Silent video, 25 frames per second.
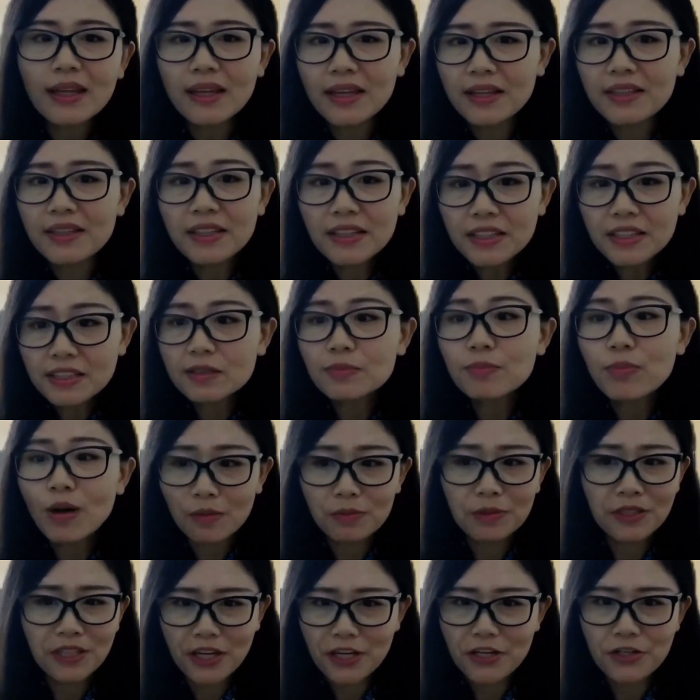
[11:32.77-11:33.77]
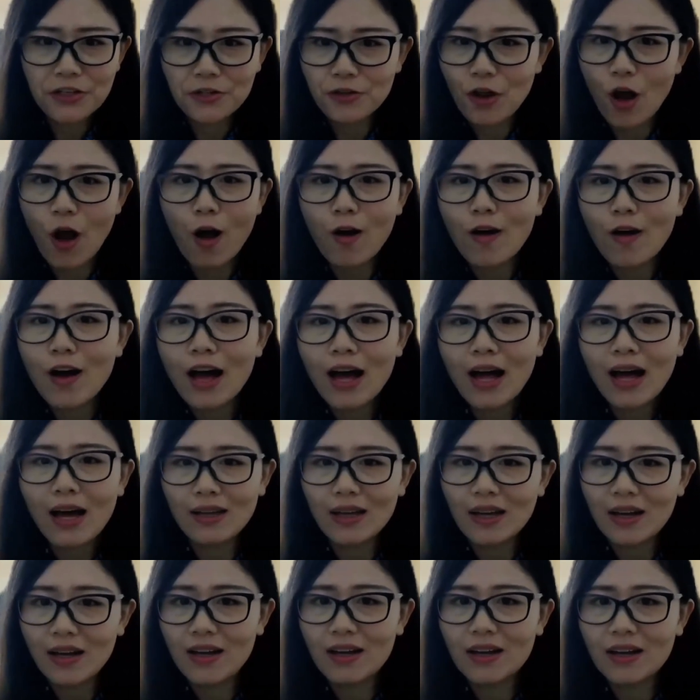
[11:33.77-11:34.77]
And these publications all
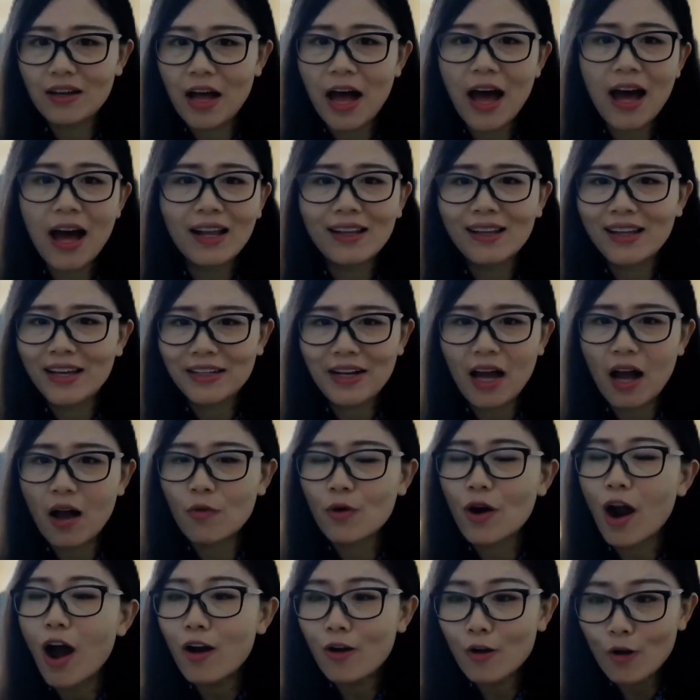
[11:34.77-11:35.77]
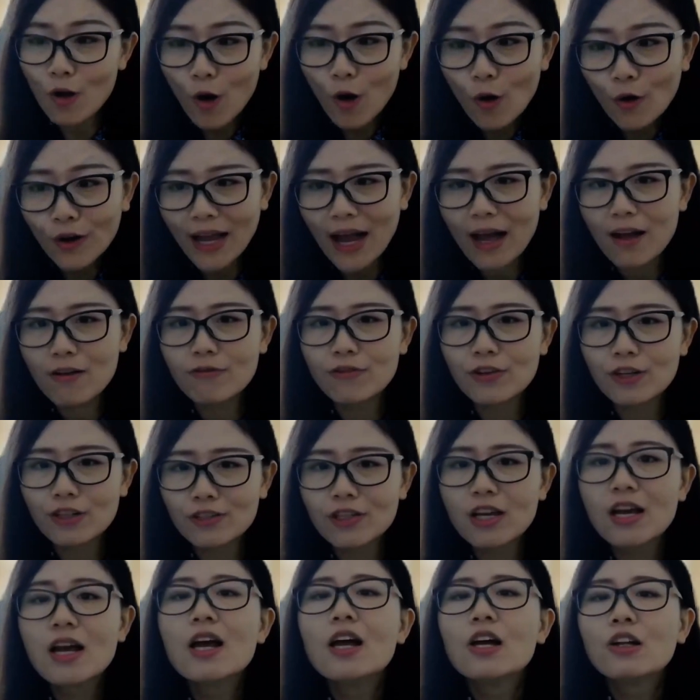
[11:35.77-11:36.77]
highlight our ongoing
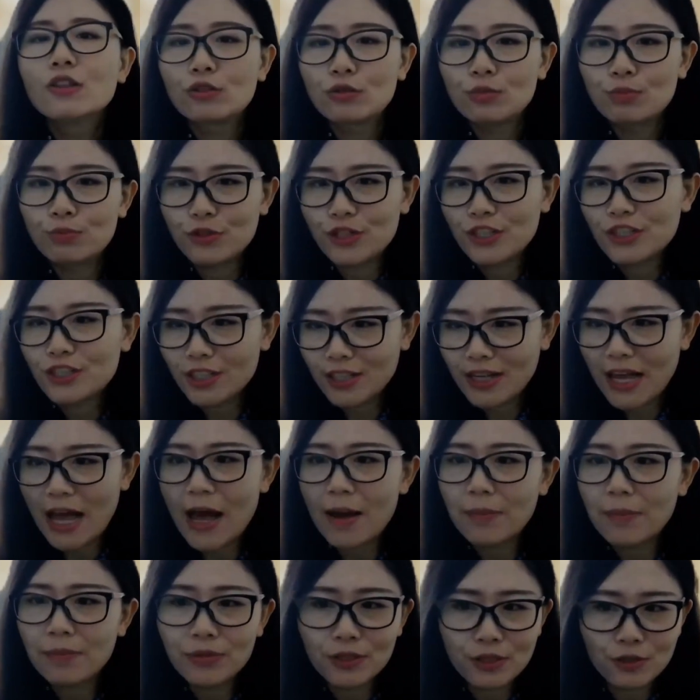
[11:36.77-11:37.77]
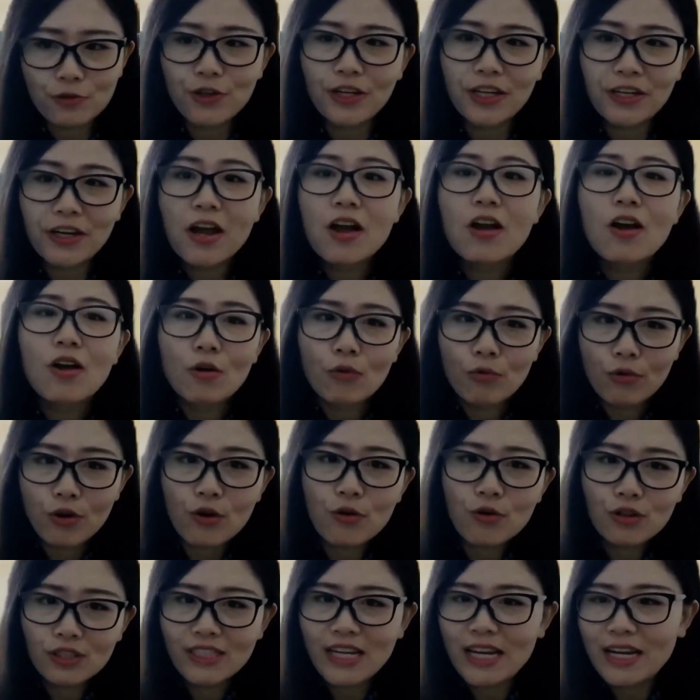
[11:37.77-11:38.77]
effort to bridge the gap between
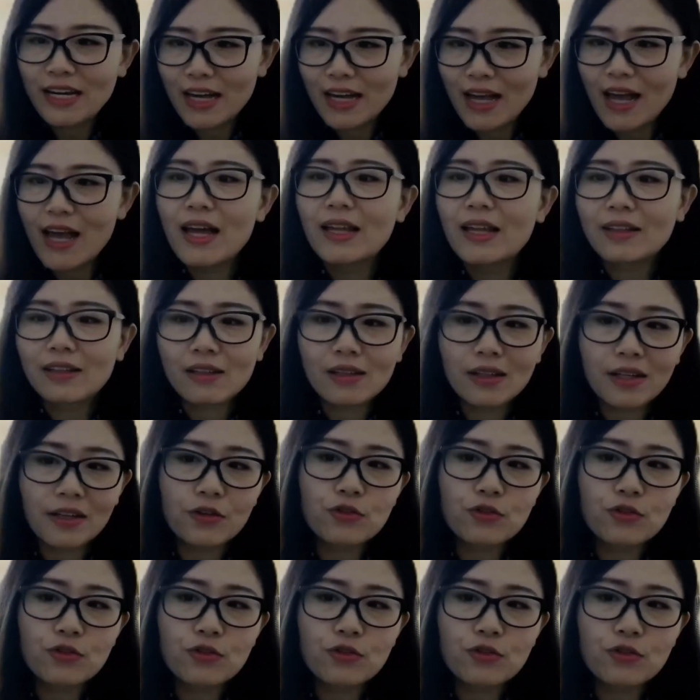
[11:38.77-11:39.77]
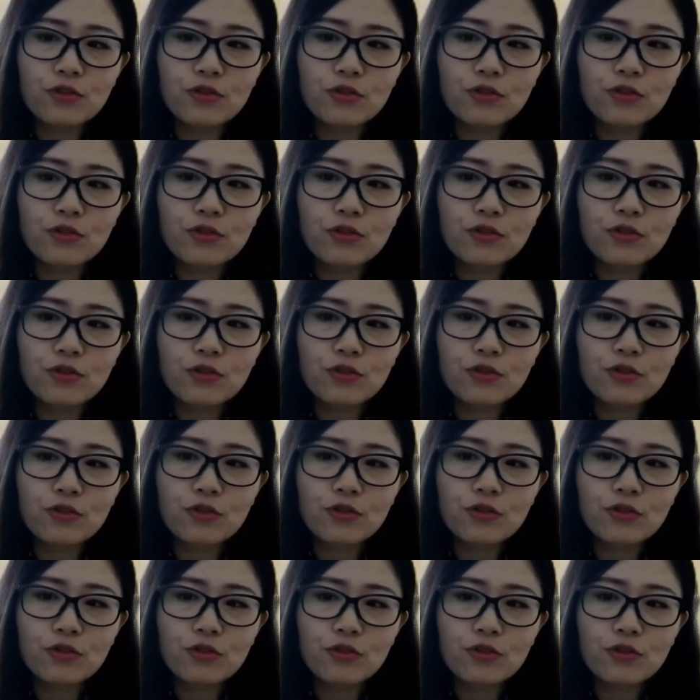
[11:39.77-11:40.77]
real-world data and clinical trial findings
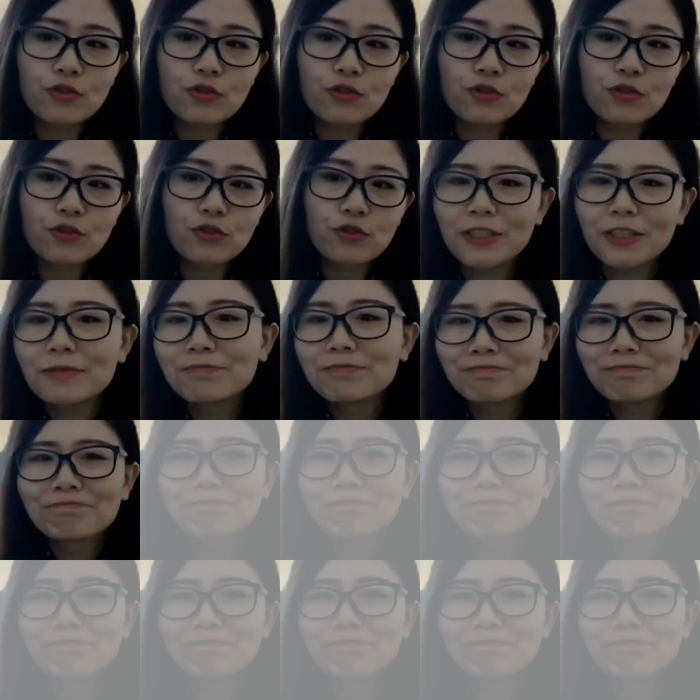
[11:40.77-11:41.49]
for oncology.